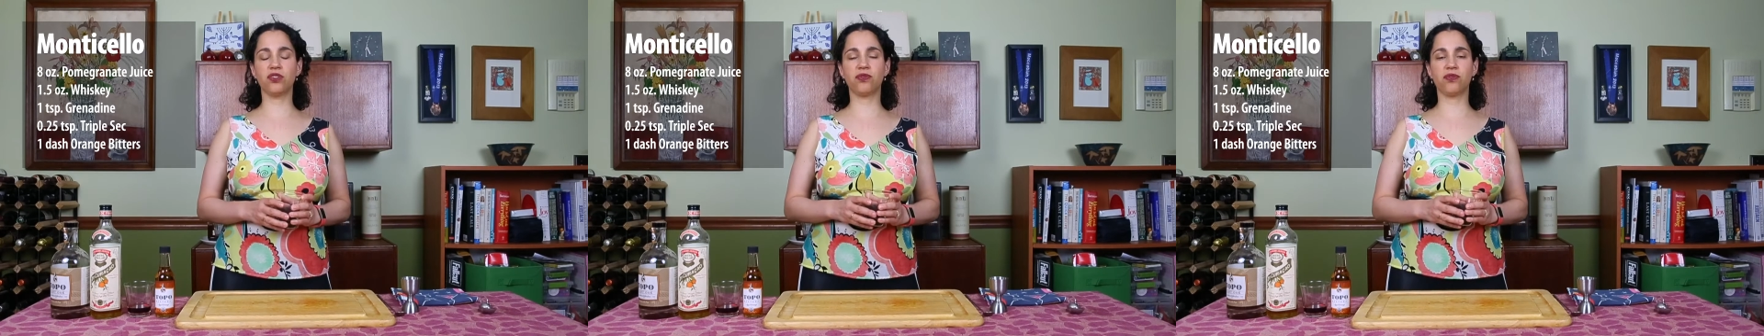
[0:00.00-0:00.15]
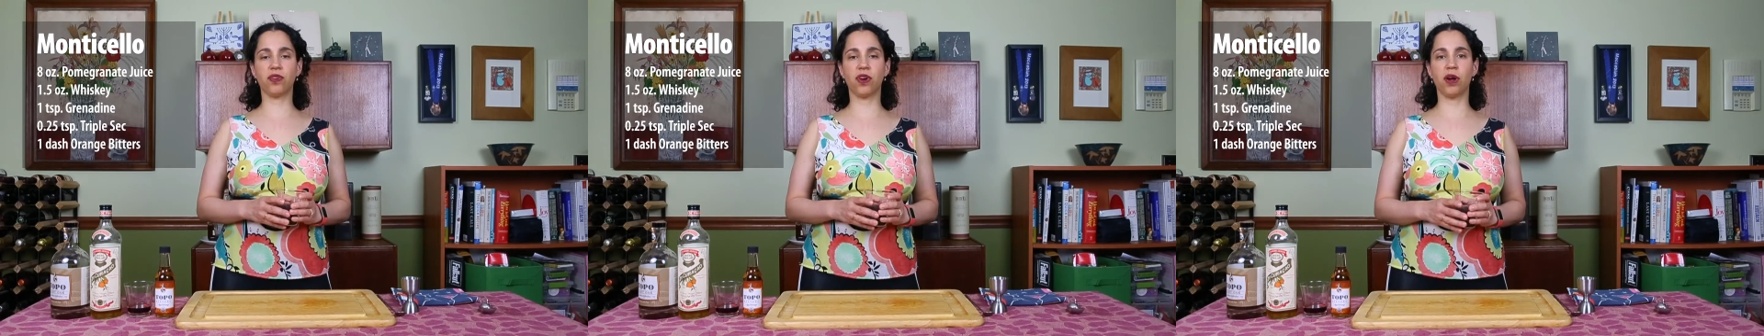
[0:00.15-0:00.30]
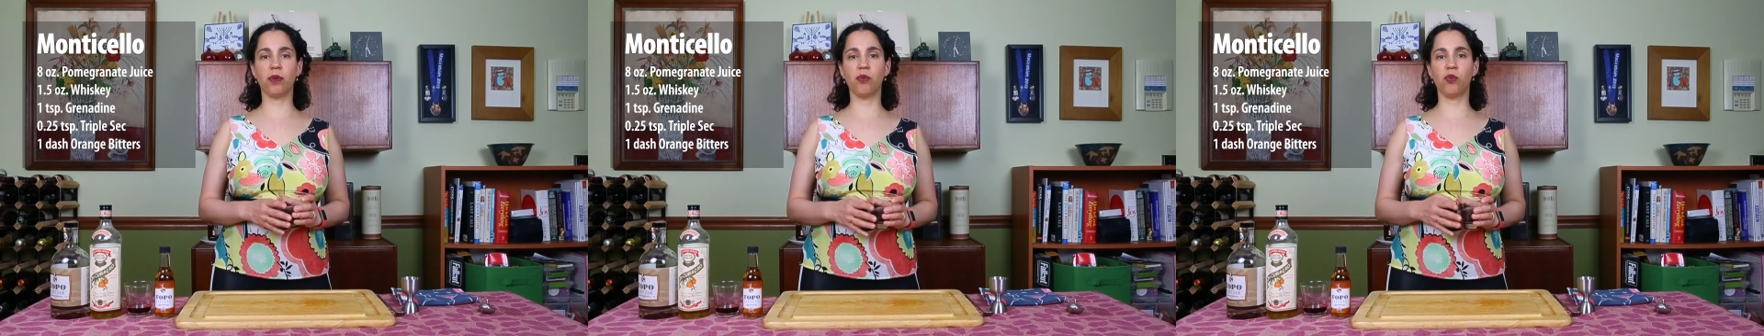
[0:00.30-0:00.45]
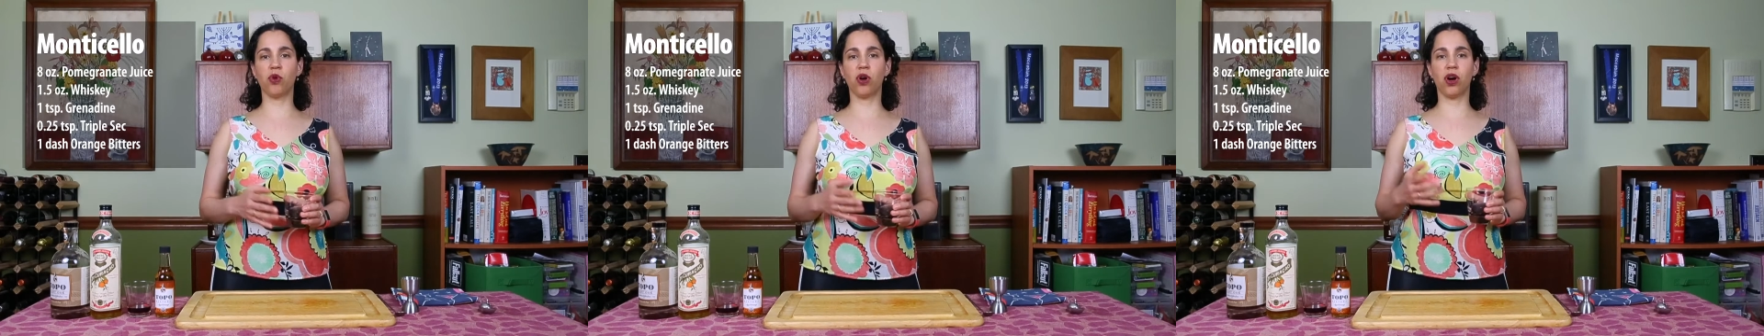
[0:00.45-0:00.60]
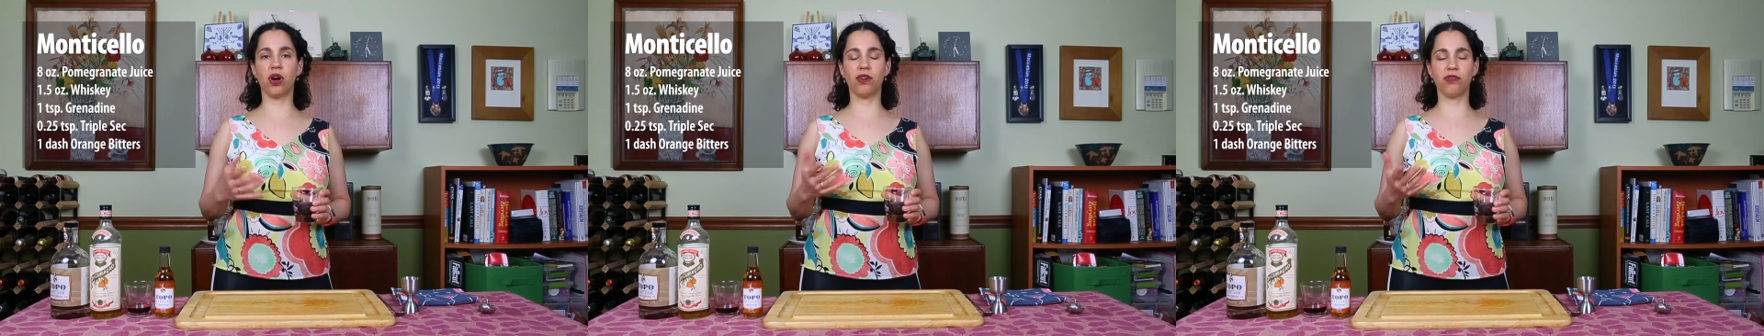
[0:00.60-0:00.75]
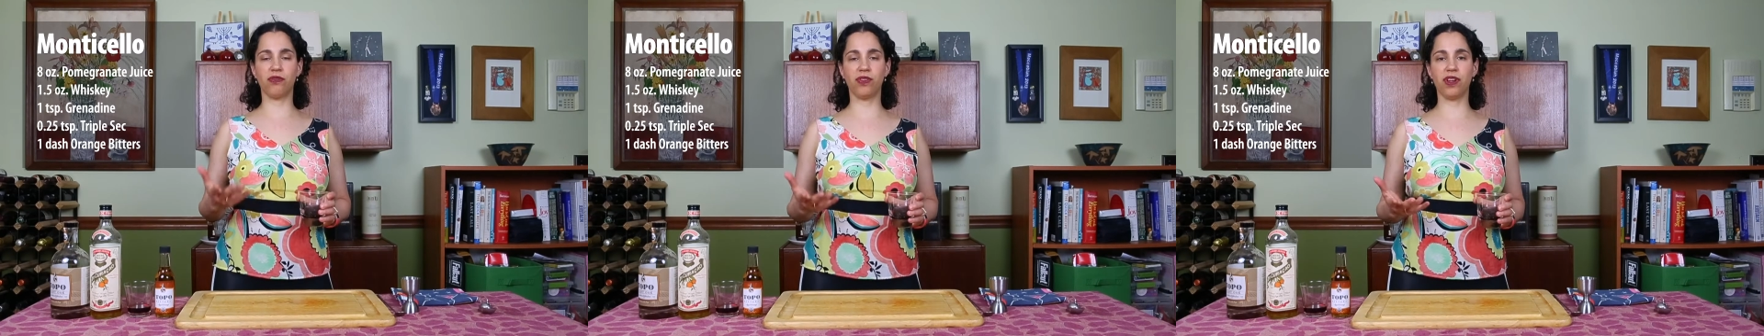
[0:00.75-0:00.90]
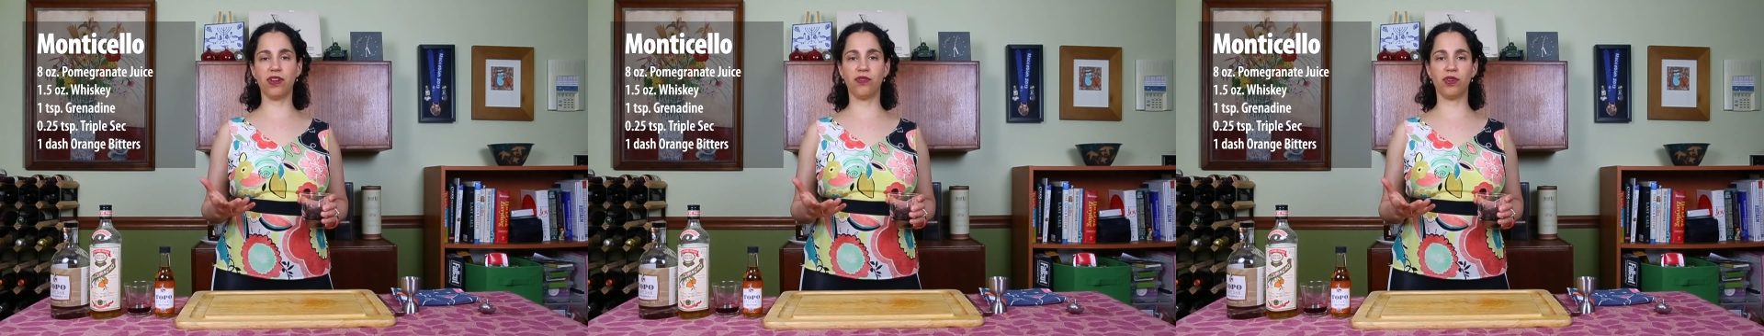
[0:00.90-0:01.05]
from our
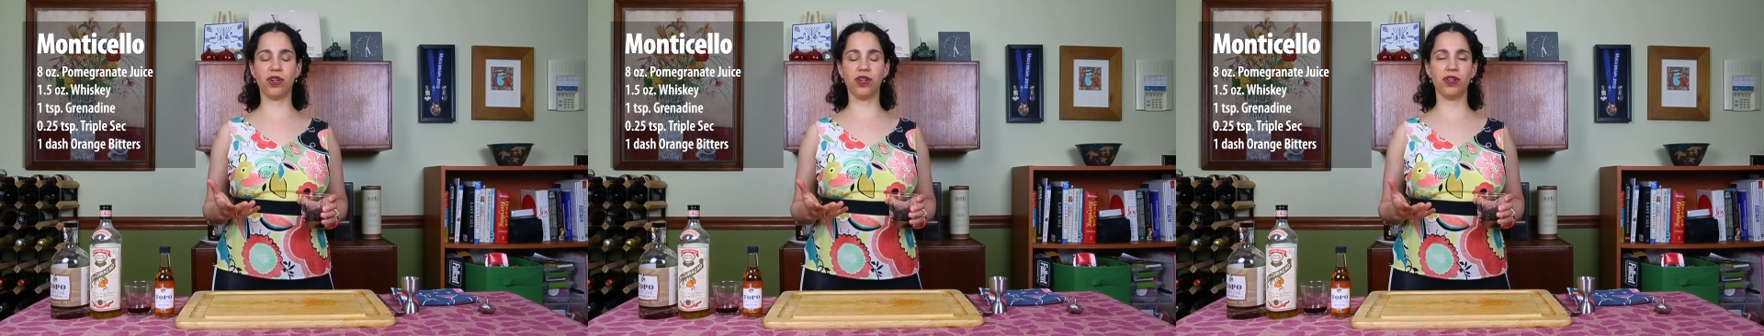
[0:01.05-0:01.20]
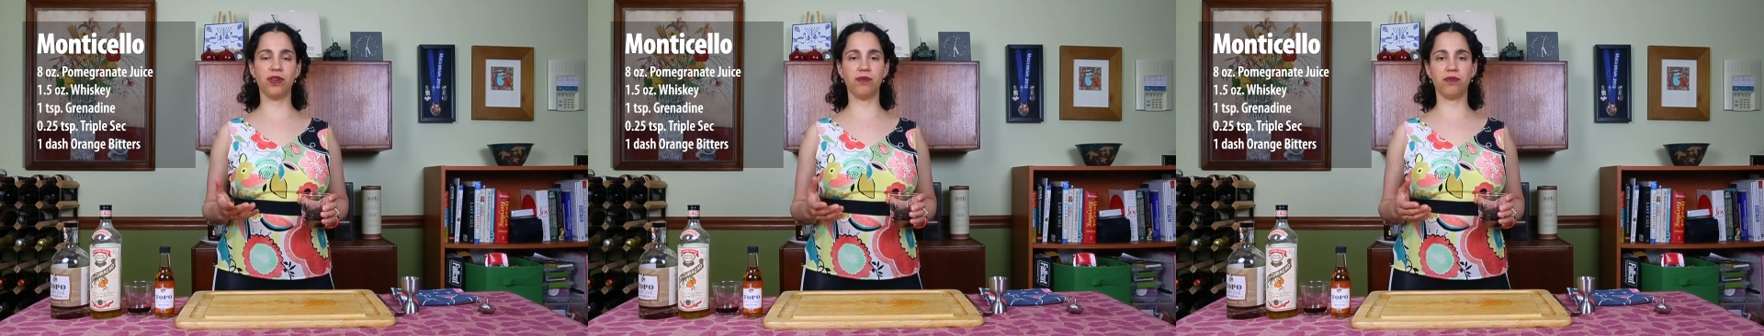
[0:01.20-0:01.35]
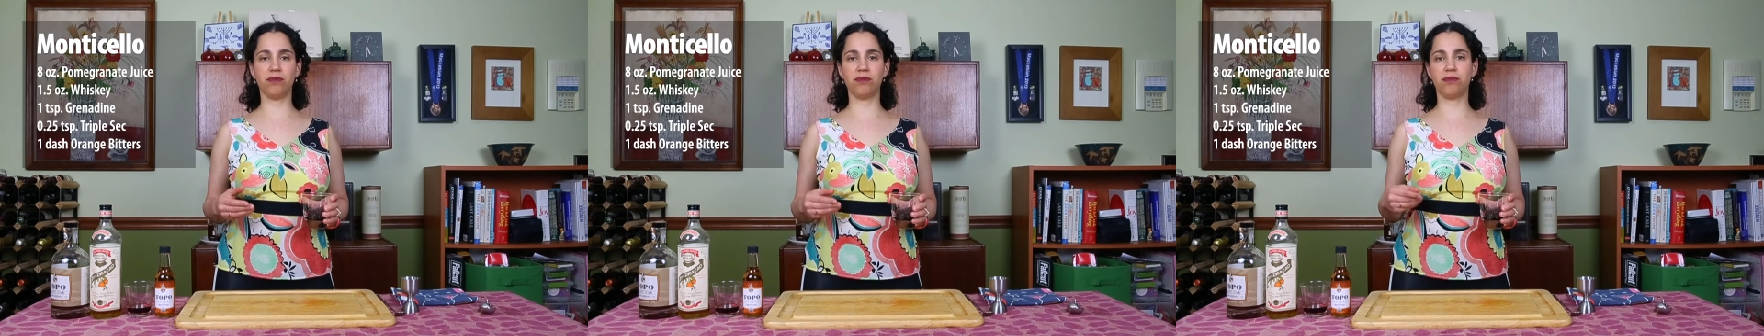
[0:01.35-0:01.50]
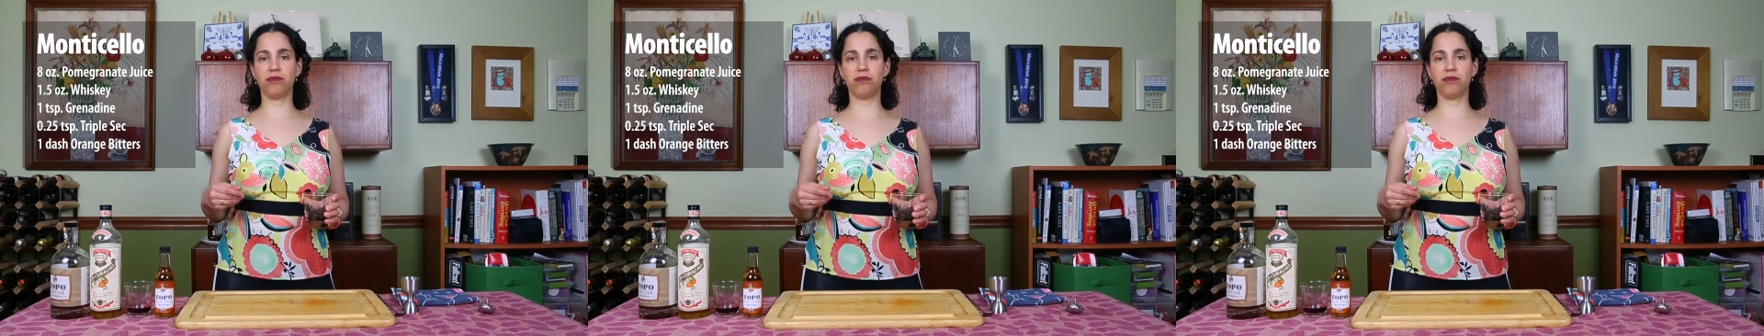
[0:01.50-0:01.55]
favorite